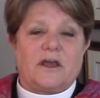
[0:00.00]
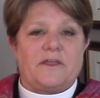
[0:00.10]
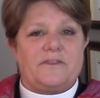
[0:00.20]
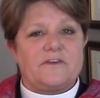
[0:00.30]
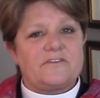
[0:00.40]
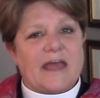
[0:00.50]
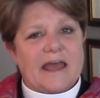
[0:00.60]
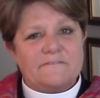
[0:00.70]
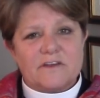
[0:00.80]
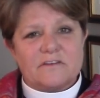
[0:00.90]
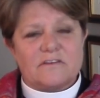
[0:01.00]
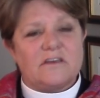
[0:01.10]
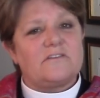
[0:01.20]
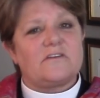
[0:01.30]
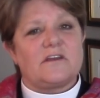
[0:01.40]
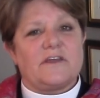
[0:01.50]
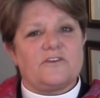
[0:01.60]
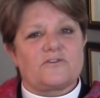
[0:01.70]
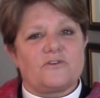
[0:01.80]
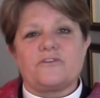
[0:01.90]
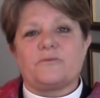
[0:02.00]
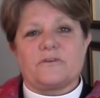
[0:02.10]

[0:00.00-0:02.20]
this Advent season and this Christmas